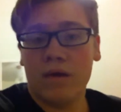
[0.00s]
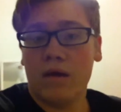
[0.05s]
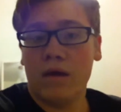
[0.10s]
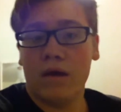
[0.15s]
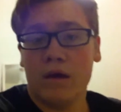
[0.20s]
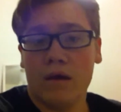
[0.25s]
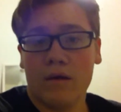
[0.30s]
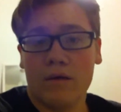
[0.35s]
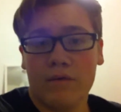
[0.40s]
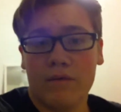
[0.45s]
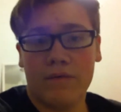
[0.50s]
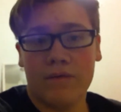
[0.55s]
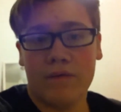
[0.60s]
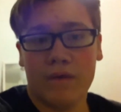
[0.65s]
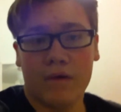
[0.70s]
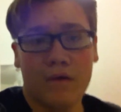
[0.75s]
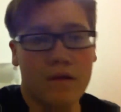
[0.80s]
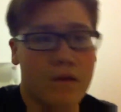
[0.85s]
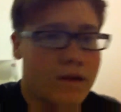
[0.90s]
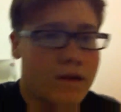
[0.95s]
me
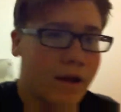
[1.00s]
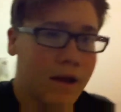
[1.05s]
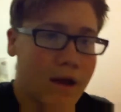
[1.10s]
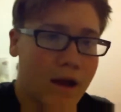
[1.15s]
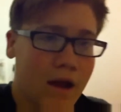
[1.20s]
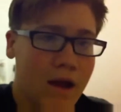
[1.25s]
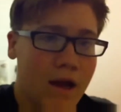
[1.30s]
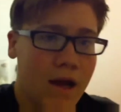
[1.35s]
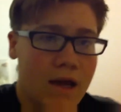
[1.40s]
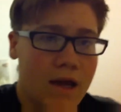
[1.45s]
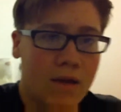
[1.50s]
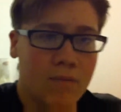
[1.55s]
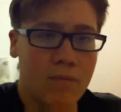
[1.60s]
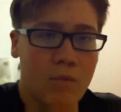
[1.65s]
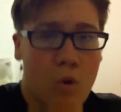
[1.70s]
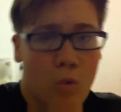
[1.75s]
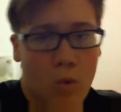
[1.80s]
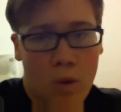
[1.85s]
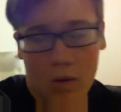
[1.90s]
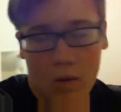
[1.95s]
feel like I am
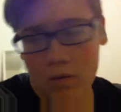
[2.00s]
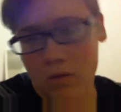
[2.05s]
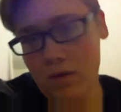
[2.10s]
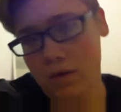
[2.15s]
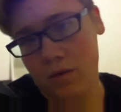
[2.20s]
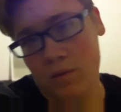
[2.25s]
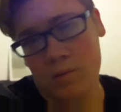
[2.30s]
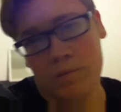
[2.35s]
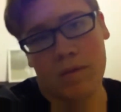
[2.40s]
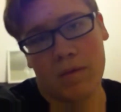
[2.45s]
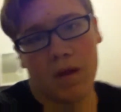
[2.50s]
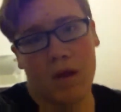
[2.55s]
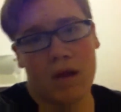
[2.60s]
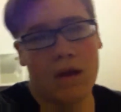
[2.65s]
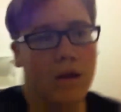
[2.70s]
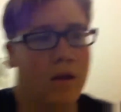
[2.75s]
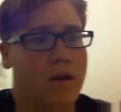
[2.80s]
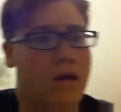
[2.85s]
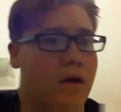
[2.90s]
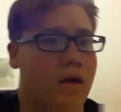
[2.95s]
welcomed,
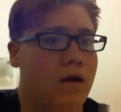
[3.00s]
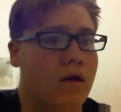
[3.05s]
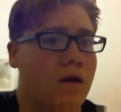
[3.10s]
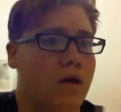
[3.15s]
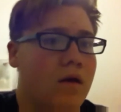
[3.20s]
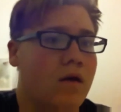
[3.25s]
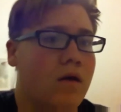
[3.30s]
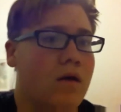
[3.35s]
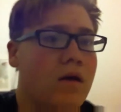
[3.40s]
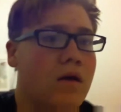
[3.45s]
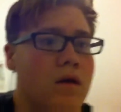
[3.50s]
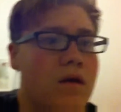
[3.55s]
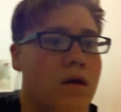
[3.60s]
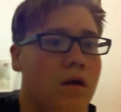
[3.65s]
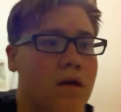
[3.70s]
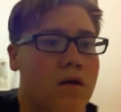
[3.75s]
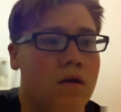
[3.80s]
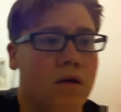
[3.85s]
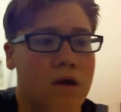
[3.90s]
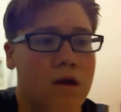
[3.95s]
and,
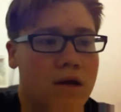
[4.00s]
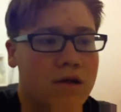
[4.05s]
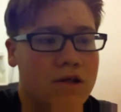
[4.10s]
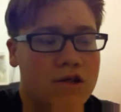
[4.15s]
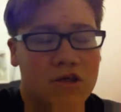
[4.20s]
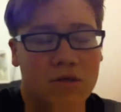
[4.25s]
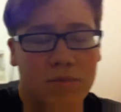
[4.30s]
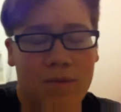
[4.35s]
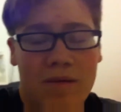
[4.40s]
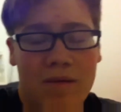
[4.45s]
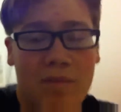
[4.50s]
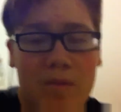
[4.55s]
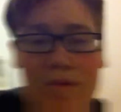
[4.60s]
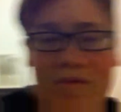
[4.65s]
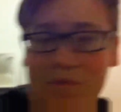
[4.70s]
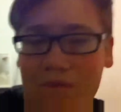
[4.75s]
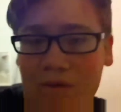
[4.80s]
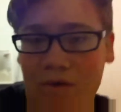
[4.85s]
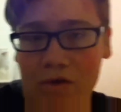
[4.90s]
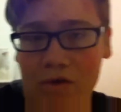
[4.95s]
you guys just make me
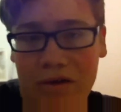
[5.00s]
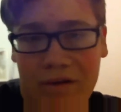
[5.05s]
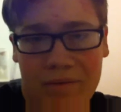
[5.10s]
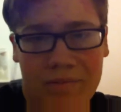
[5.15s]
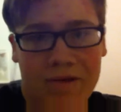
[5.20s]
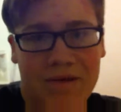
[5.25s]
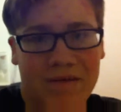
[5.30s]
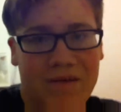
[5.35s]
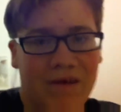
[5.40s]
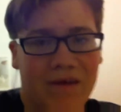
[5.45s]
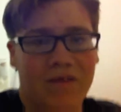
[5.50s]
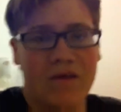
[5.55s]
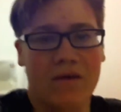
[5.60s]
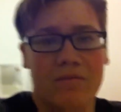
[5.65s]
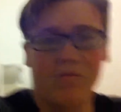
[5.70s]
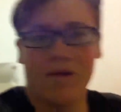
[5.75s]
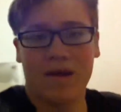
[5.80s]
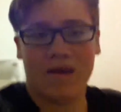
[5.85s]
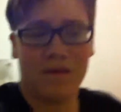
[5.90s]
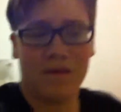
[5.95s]
feel good because I love
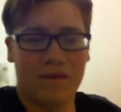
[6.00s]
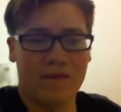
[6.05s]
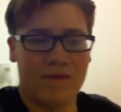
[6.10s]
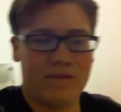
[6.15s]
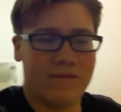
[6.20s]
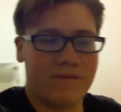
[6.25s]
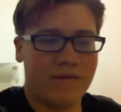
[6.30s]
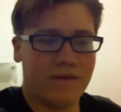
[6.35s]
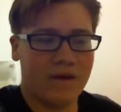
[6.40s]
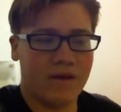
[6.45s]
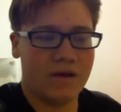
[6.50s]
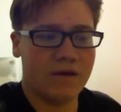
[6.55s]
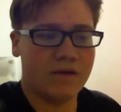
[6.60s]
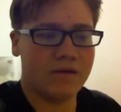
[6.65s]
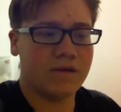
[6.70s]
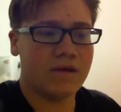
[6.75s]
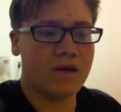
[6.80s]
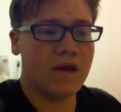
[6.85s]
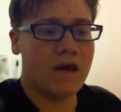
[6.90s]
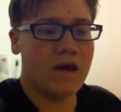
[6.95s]
making these videos,
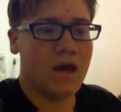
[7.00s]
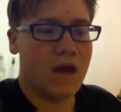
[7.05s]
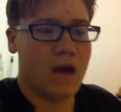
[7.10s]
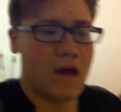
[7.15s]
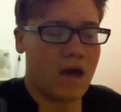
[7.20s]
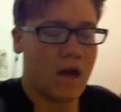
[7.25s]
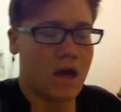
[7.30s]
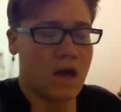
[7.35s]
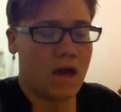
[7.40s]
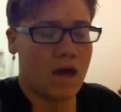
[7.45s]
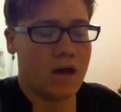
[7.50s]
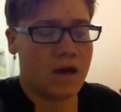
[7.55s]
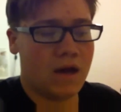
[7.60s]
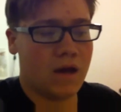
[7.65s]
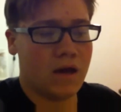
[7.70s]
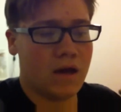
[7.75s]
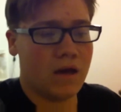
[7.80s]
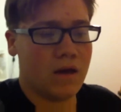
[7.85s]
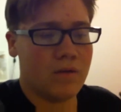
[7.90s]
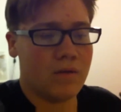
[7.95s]
and,
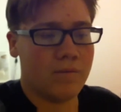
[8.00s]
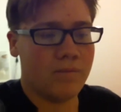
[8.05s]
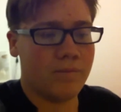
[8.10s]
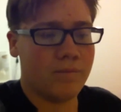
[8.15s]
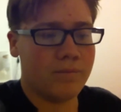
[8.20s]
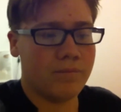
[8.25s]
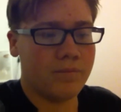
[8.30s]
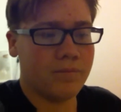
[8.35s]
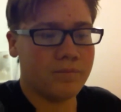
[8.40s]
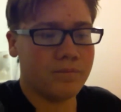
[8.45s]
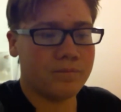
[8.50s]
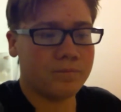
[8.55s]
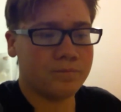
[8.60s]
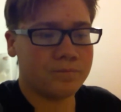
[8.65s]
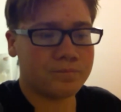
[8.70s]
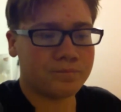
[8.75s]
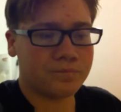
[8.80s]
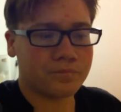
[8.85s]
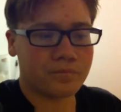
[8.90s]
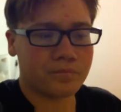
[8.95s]

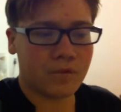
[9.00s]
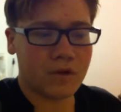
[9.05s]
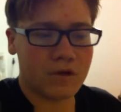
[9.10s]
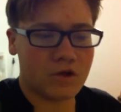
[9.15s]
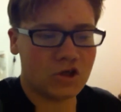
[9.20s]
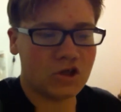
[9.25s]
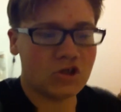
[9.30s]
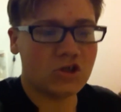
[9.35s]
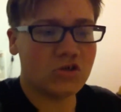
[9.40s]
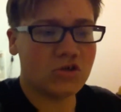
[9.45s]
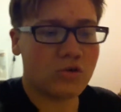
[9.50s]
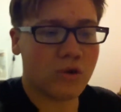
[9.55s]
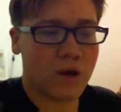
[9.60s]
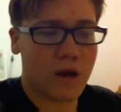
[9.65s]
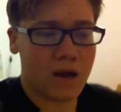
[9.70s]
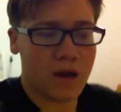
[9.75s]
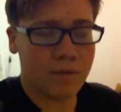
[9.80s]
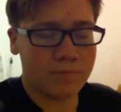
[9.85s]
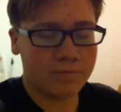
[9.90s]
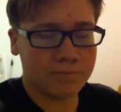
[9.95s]
it's just
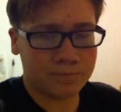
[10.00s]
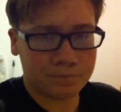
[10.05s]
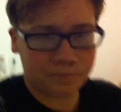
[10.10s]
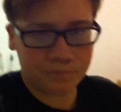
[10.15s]
great.